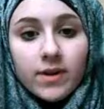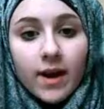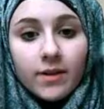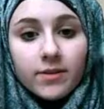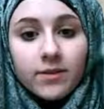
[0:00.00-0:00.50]

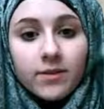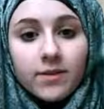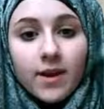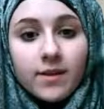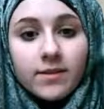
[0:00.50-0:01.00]

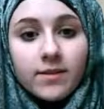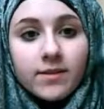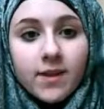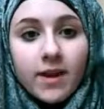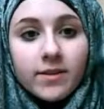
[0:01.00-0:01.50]
Test,
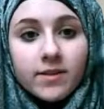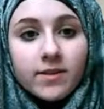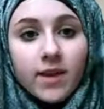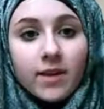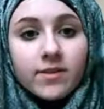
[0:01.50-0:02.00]

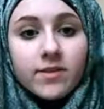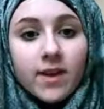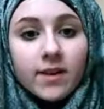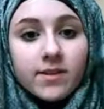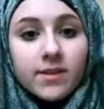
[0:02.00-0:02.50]

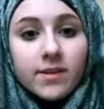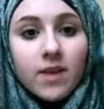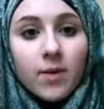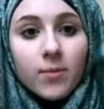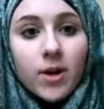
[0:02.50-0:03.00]

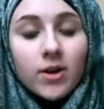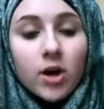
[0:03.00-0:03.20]
because I want